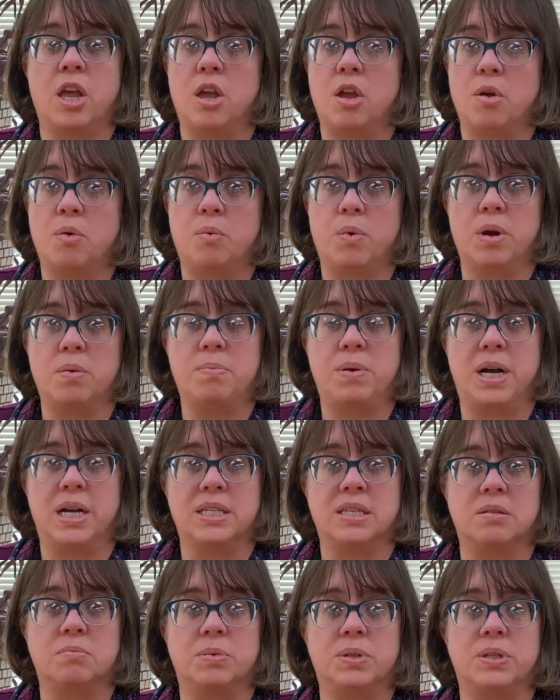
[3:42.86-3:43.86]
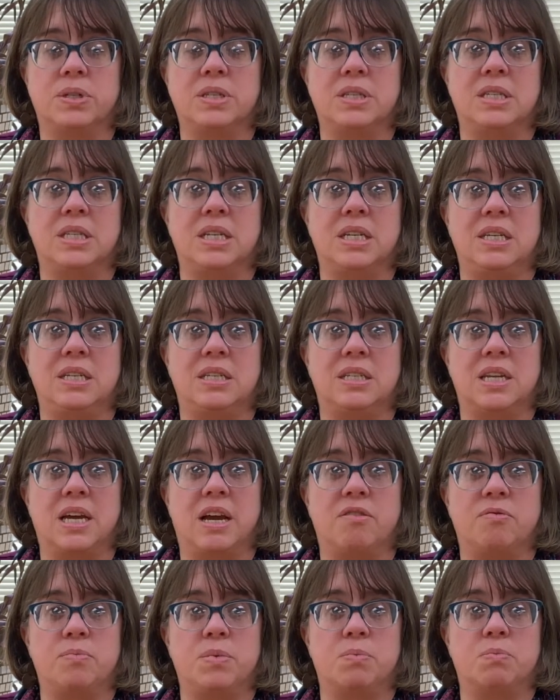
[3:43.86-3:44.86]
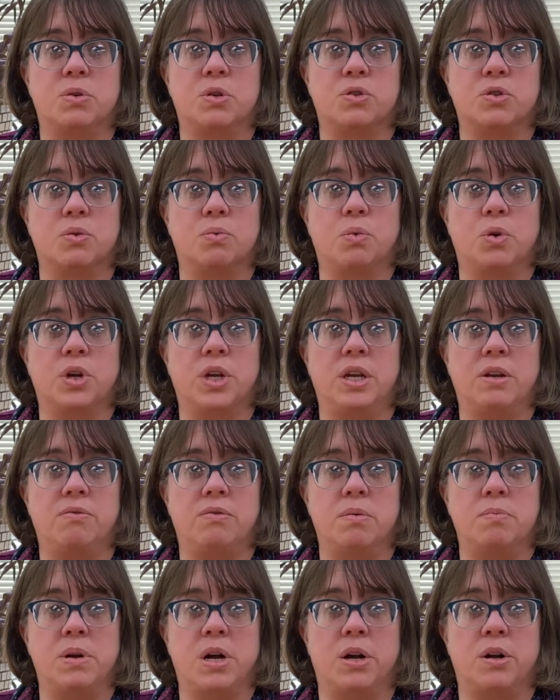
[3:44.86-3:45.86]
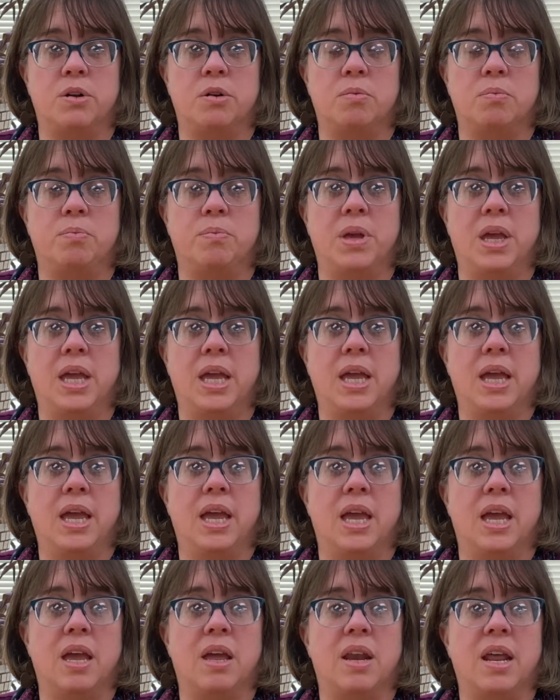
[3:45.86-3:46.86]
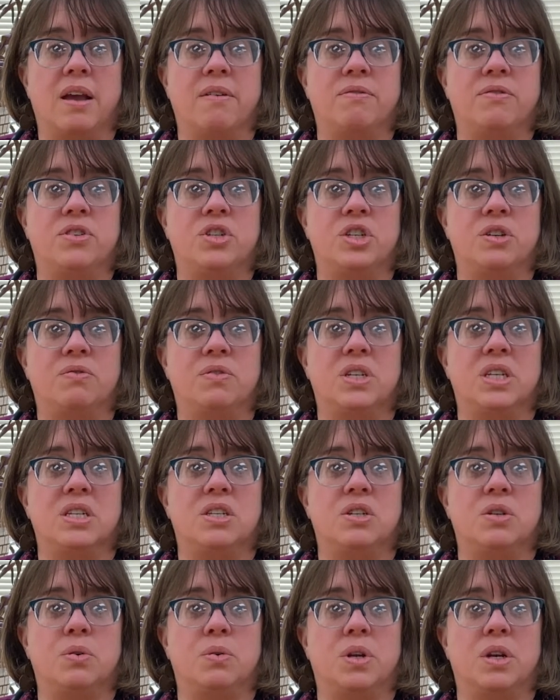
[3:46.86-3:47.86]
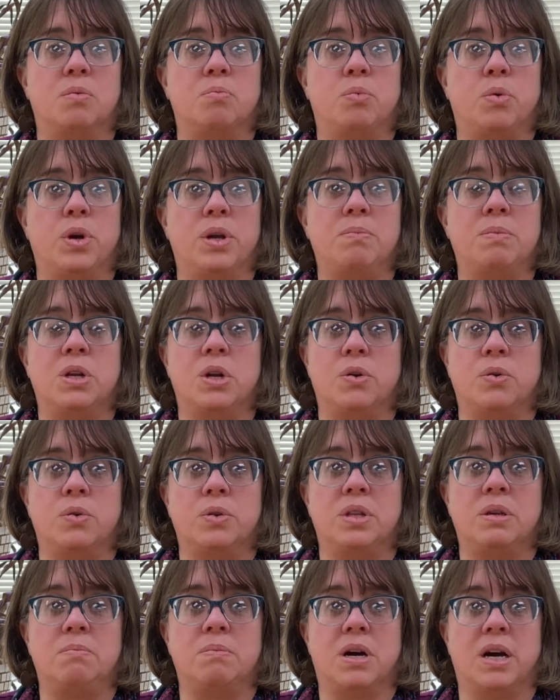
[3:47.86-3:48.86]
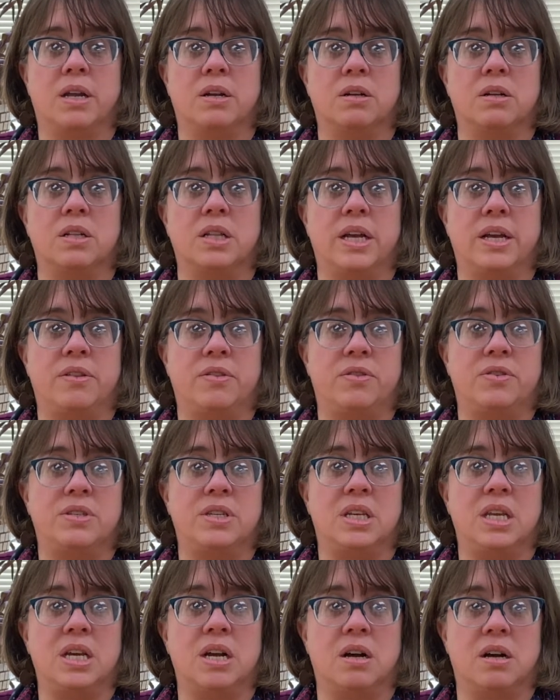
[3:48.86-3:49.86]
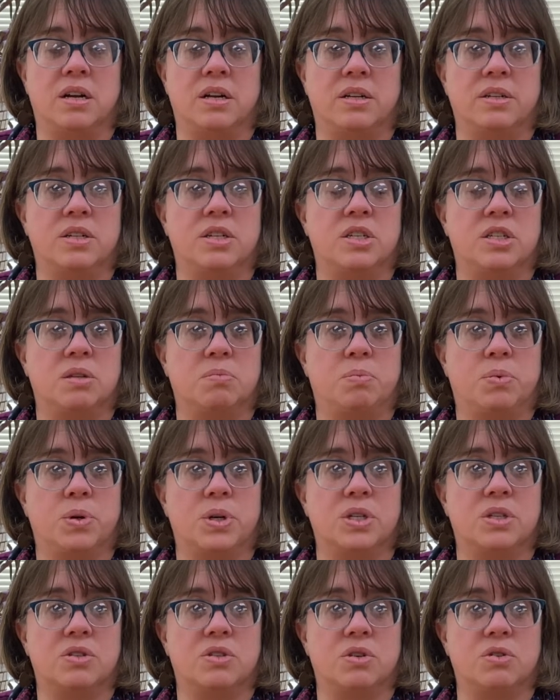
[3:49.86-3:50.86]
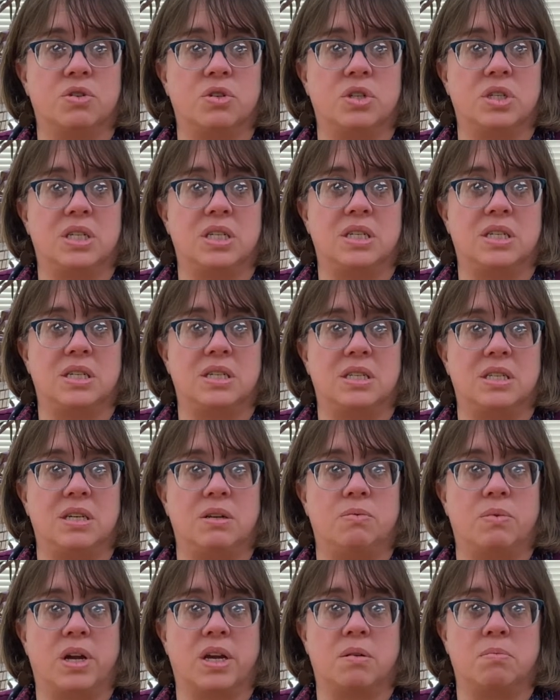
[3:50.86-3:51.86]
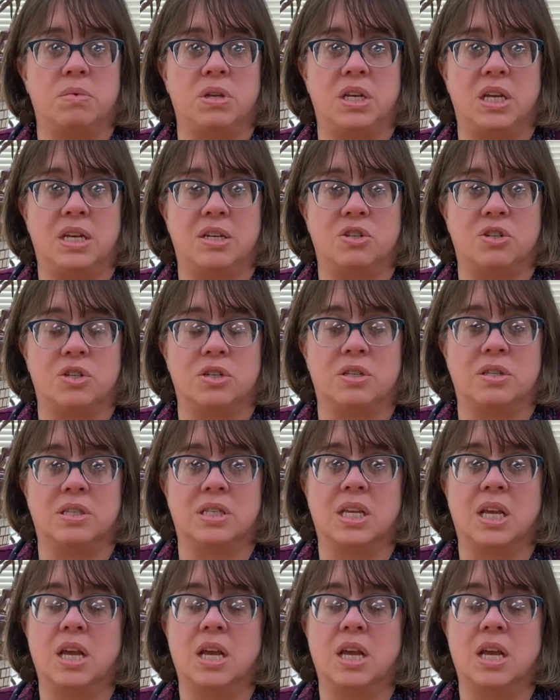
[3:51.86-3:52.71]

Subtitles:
Where possible, city staff members are working from home and have shifted to an appointment-only model at City Hall to support social distancing recommendations